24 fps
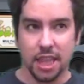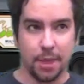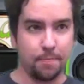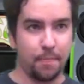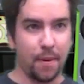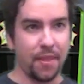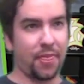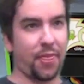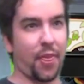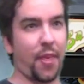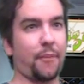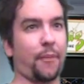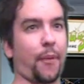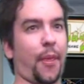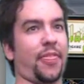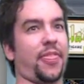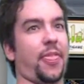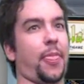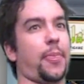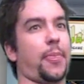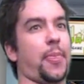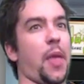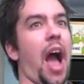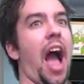
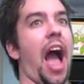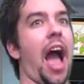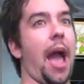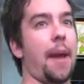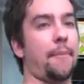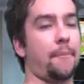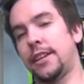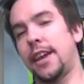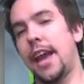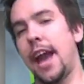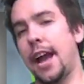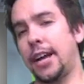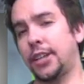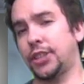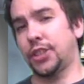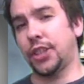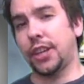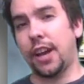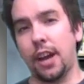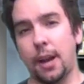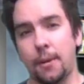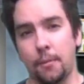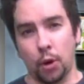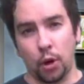Pacific time. He
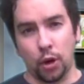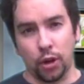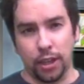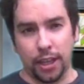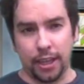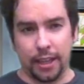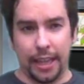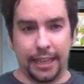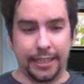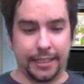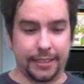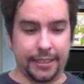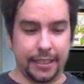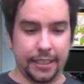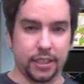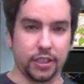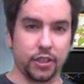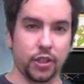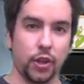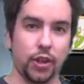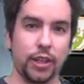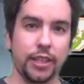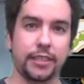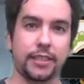actually got up early, like
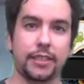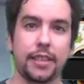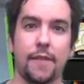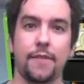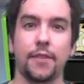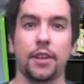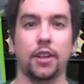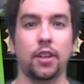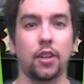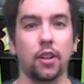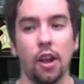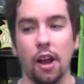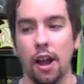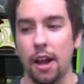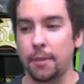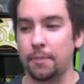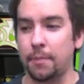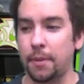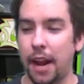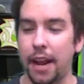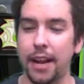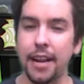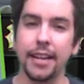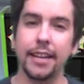six thirty, seven
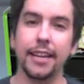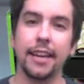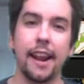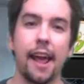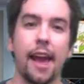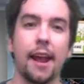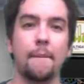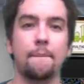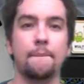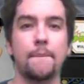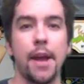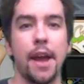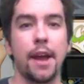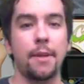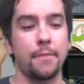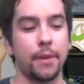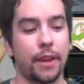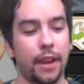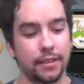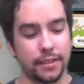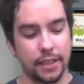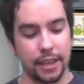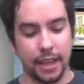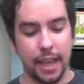o'clock, but I didn't get out of bed
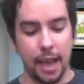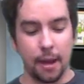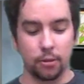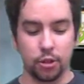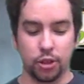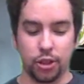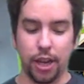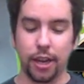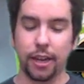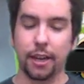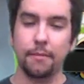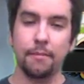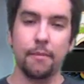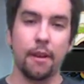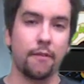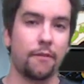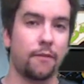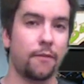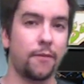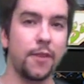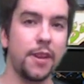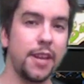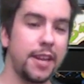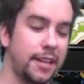because I kept checking my
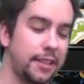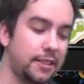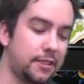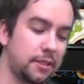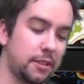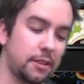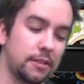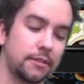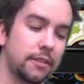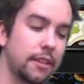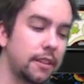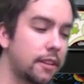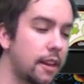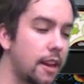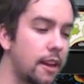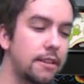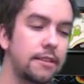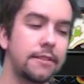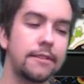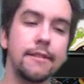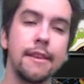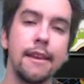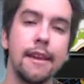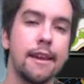feeds, and I was like, I
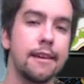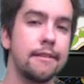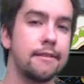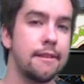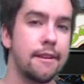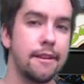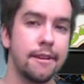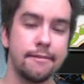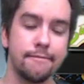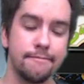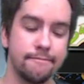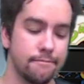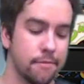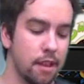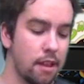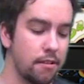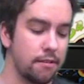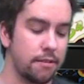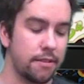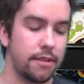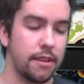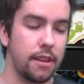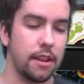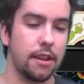don't see anything, you
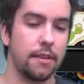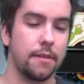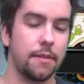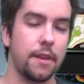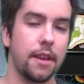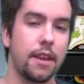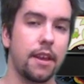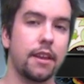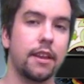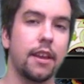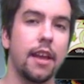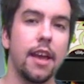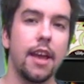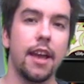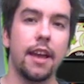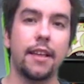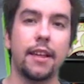don't see anything.